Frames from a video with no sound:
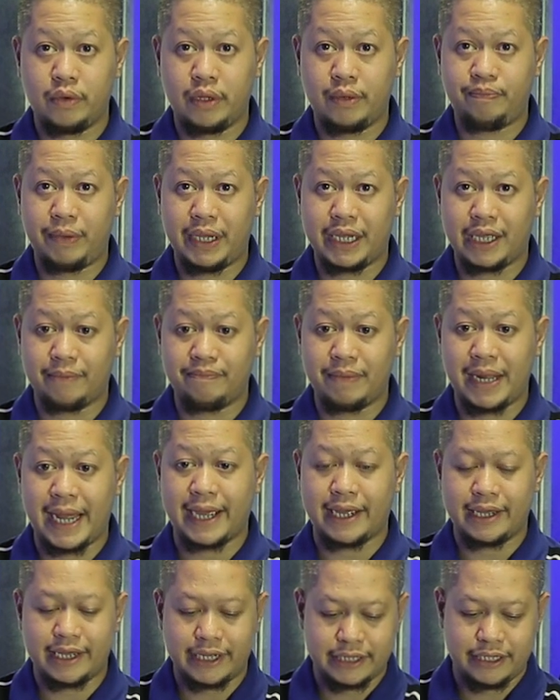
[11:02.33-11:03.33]
We'll pick a
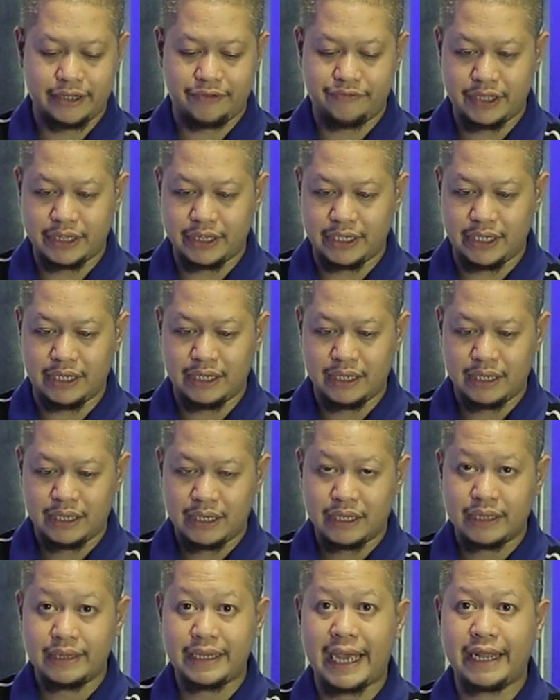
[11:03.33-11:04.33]
blank activity.
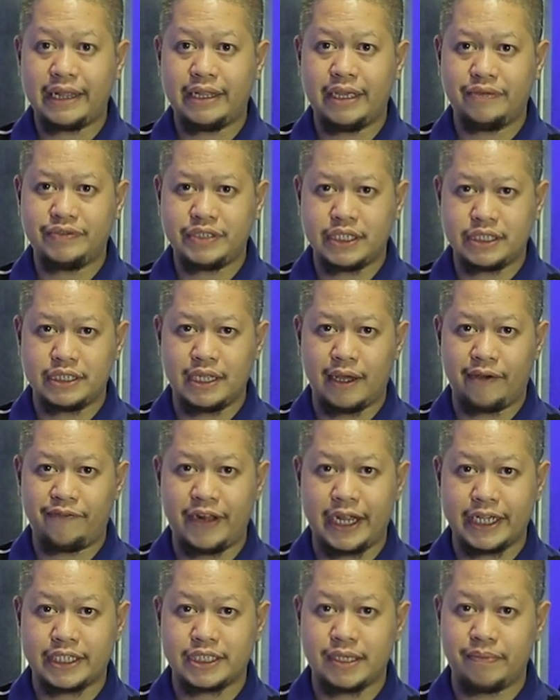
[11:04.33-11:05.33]
That gives us the
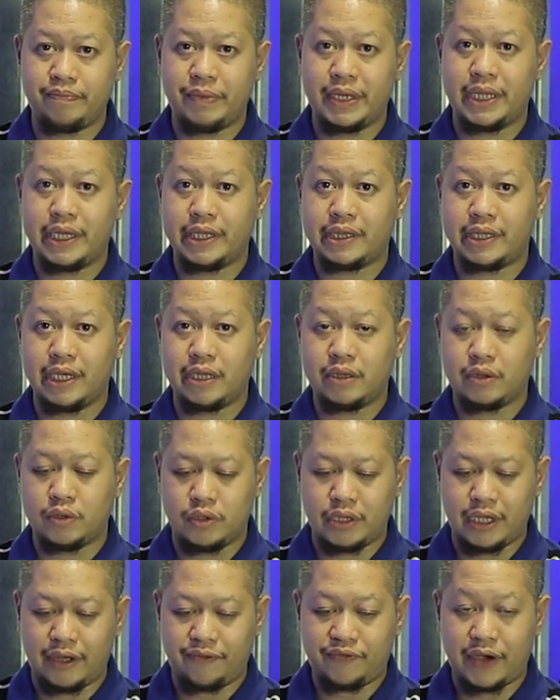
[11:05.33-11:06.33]
flexibility
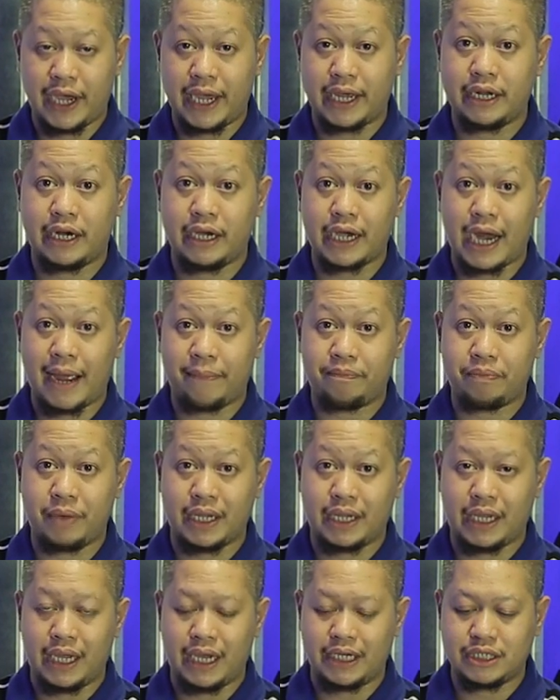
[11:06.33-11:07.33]
to define our
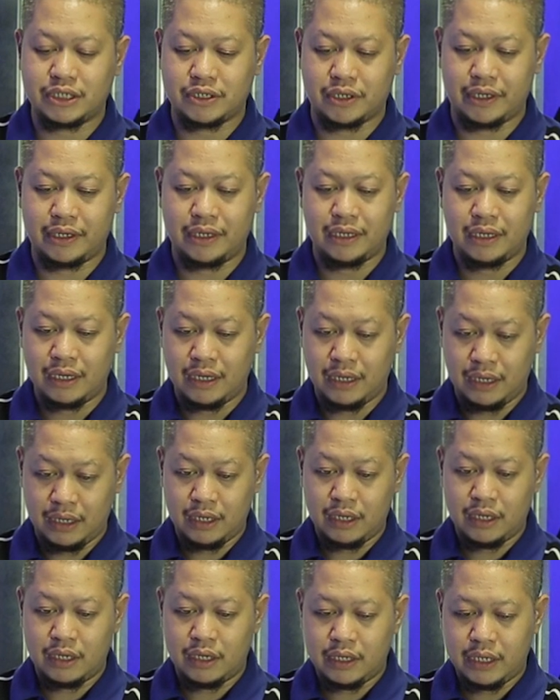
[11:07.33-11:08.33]
application
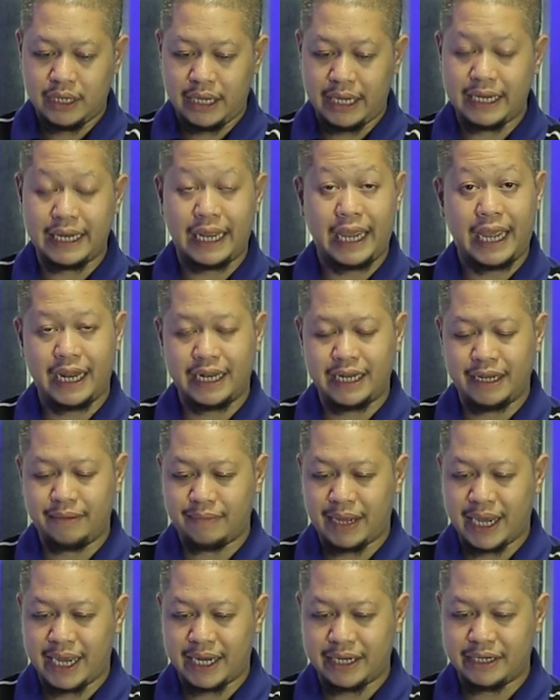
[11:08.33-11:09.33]
in
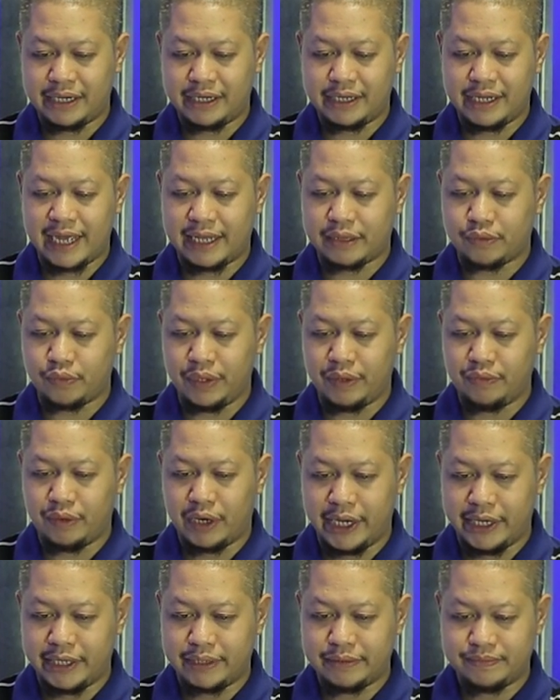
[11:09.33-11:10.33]
any manner that we
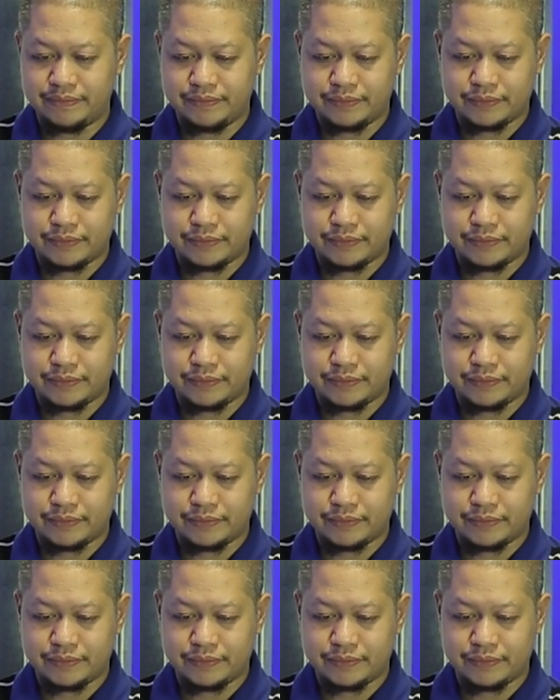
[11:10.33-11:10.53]
want.